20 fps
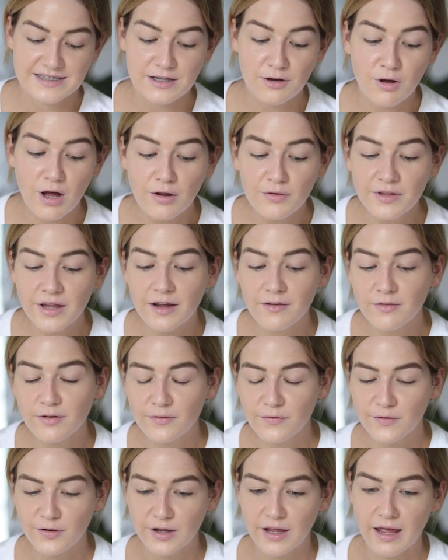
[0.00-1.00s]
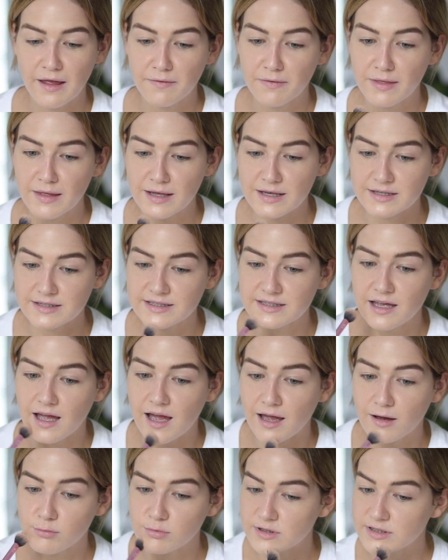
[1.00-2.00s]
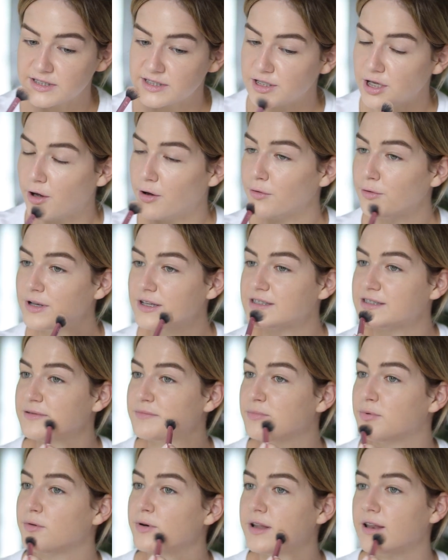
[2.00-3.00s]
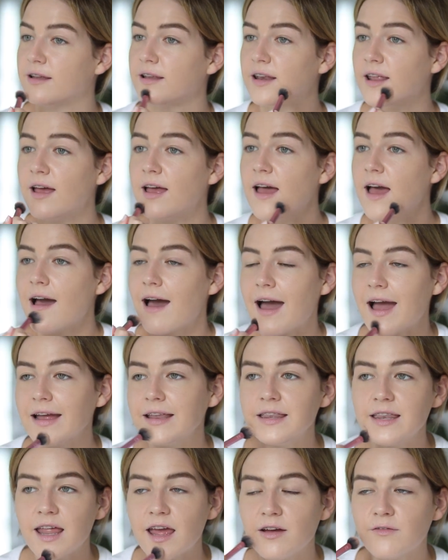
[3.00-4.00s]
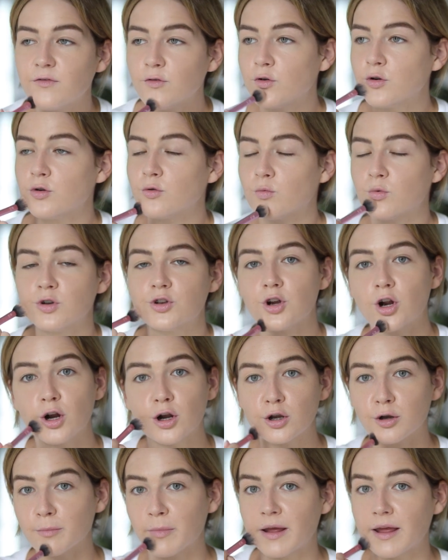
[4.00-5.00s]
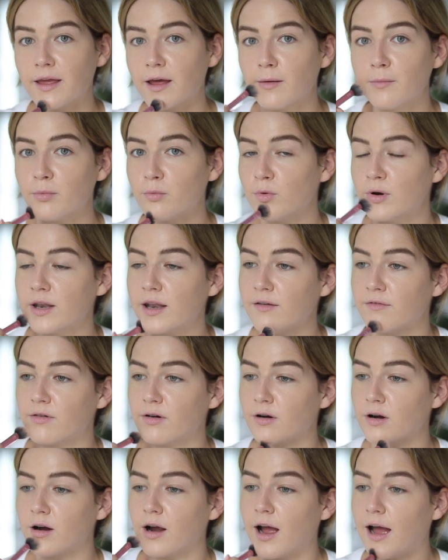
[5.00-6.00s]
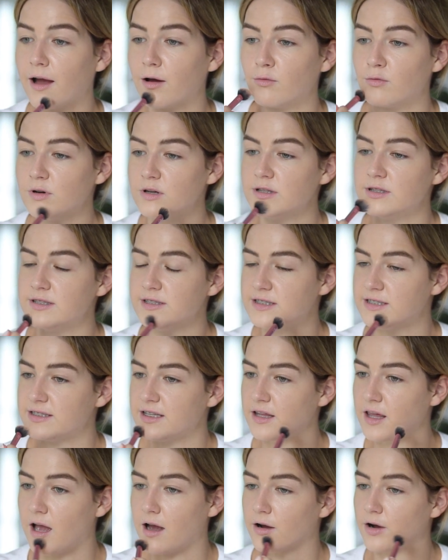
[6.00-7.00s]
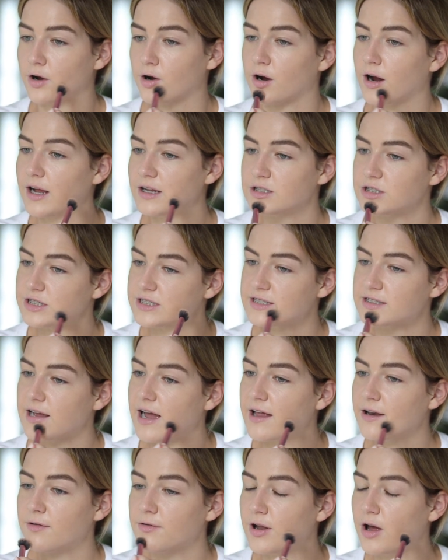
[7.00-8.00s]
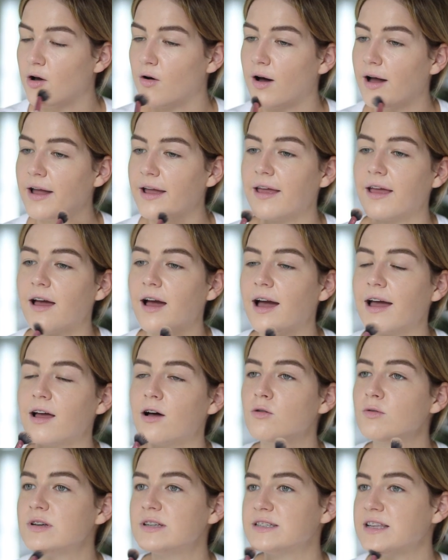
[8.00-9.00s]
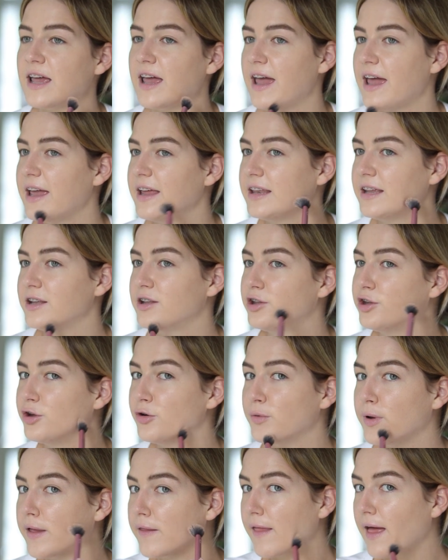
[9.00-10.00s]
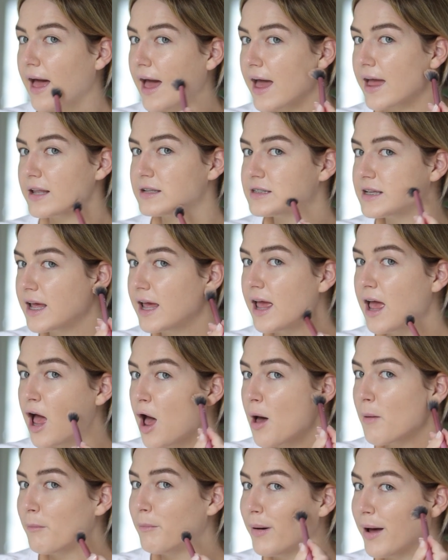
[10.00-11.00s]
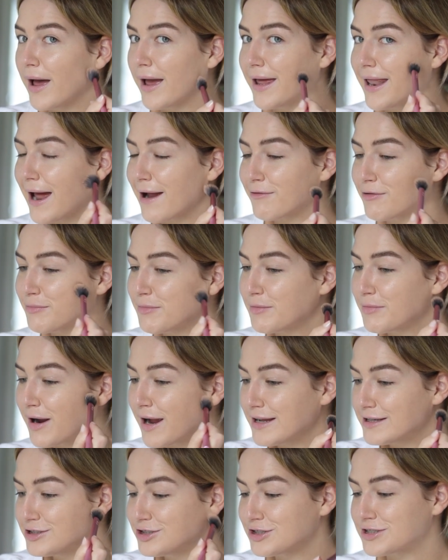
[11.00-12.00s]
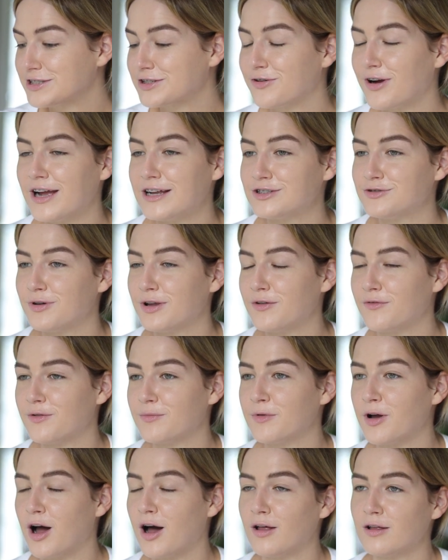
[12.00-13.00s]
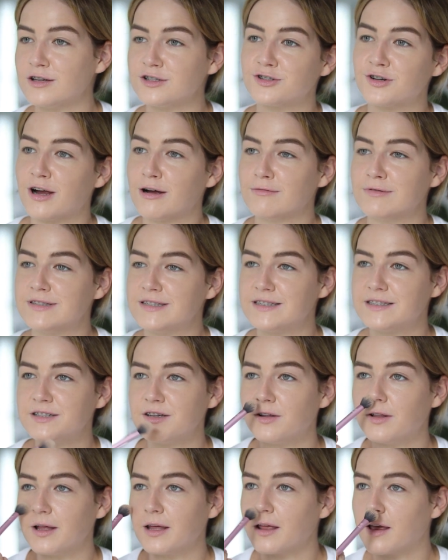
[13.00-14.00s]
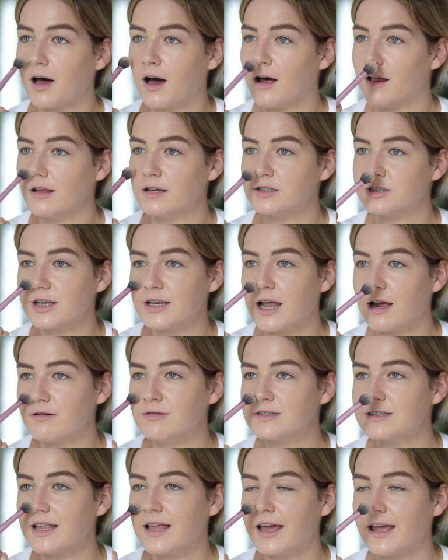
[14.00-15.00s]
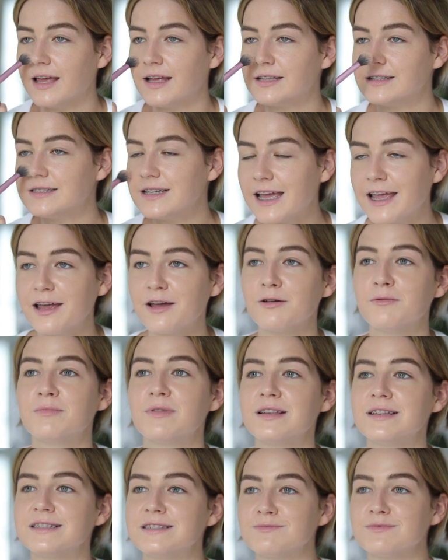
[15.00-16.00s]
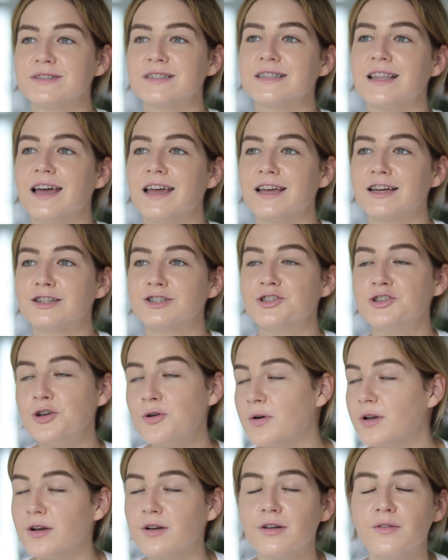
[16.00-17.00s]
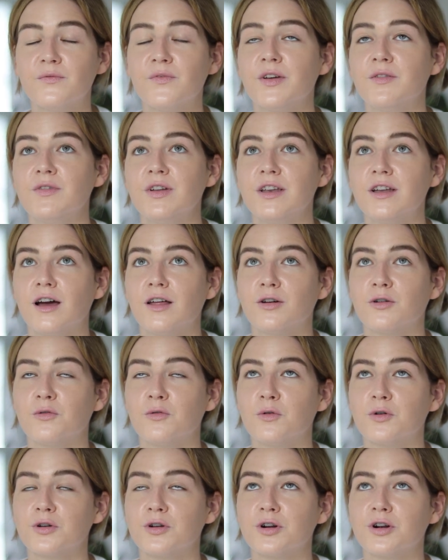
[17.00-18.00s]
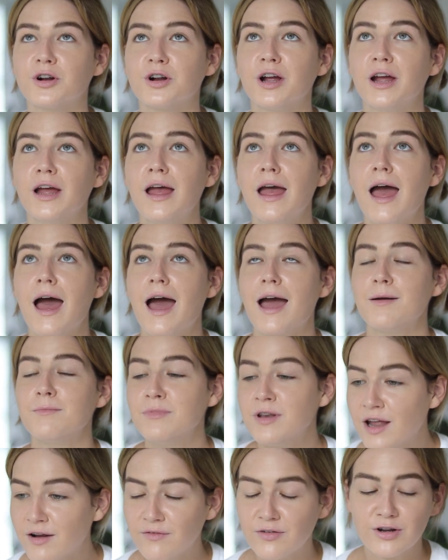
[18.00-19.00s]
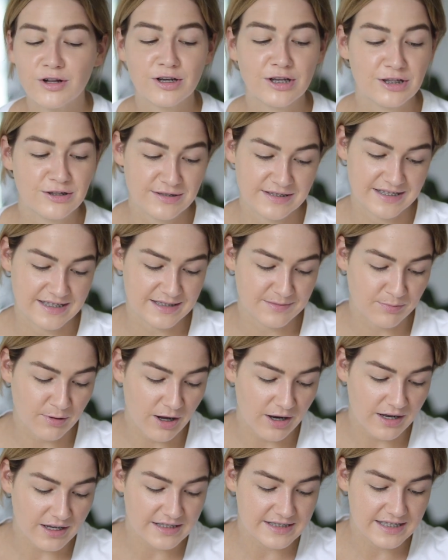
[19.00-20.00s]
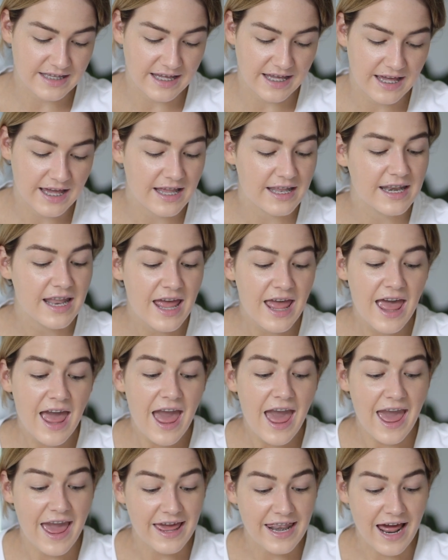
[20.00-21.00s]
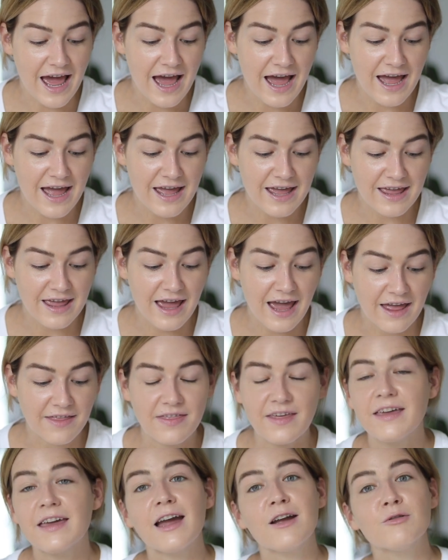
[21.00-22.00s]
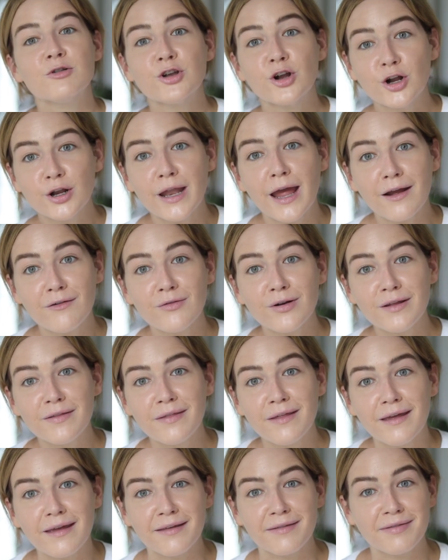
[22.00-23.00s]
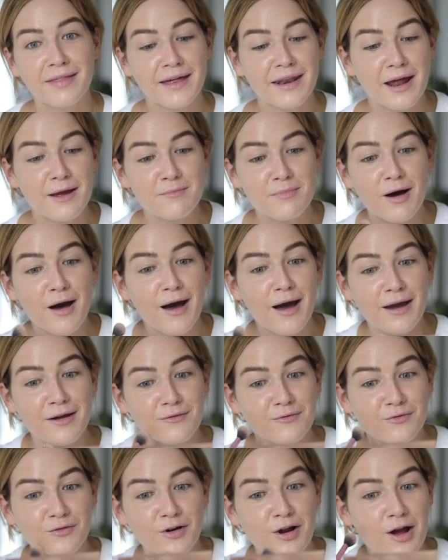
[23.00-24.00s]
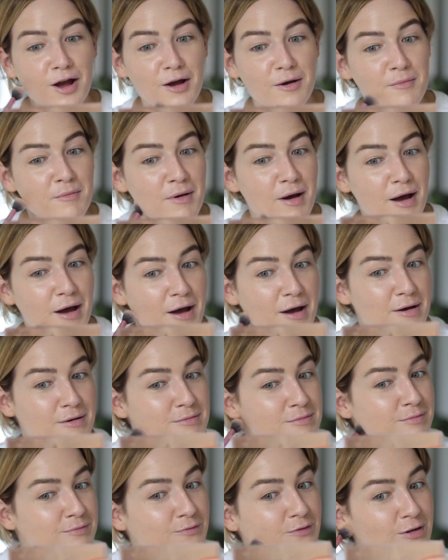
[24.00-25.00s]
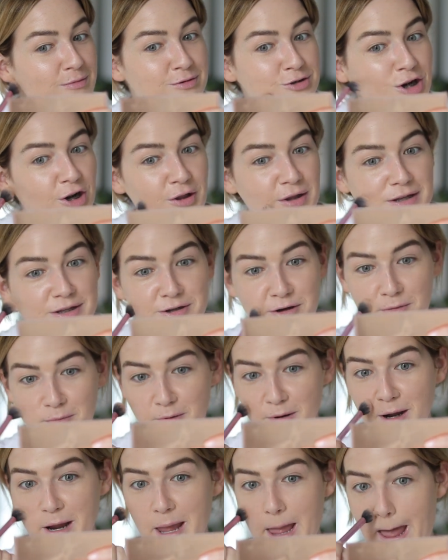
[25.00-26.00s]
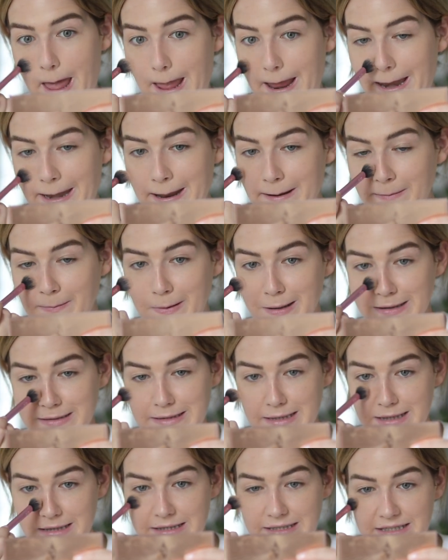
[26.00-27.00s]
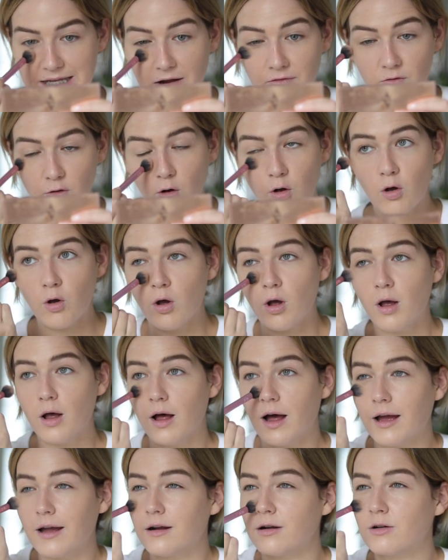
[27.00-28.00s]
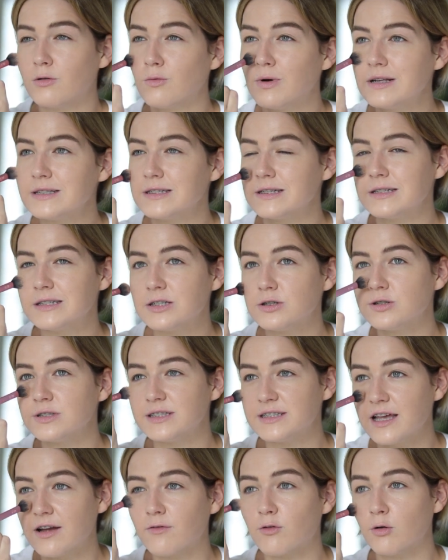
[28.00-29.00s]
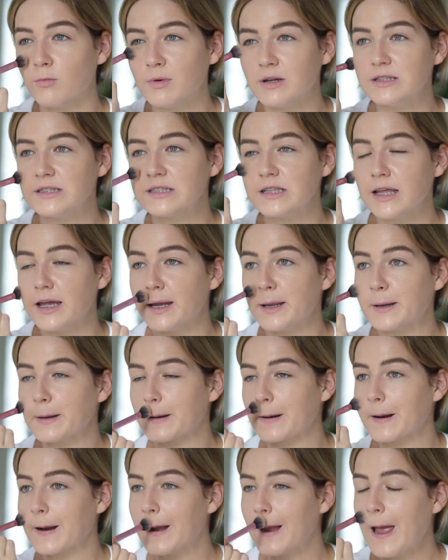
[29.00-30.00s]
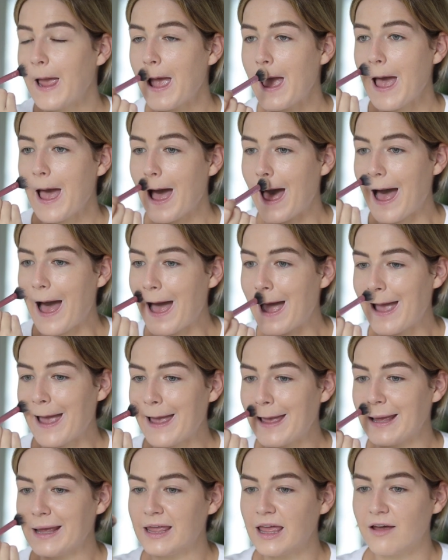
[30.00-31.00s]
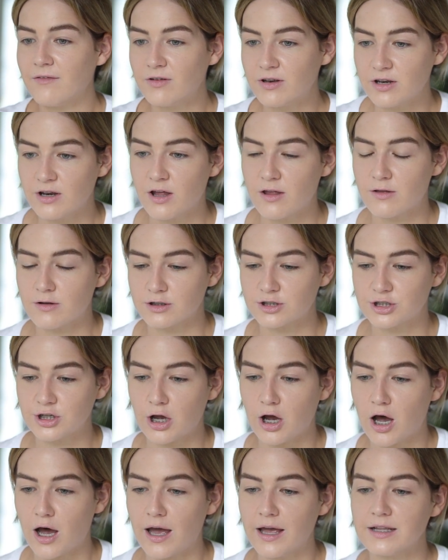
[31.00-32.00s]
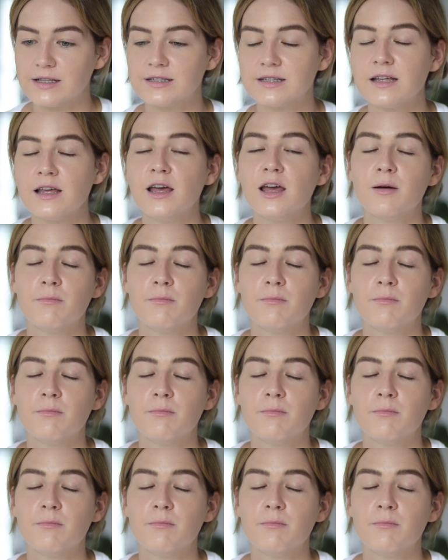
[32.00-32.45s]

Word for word: So I'll never forget this. I was so disappointed. I never returned makeup whenever I was younger. I just I don't know. I I always hated doing that. But I remember I just graduated from college or I was still in college and I was like, damn, this was like a $250 order. I'm never going to use these products again. And I I think I returned everything that I bought from um from Charlotte Tilbury and it wasn't several or it wasn't until several months later I gave it another shot.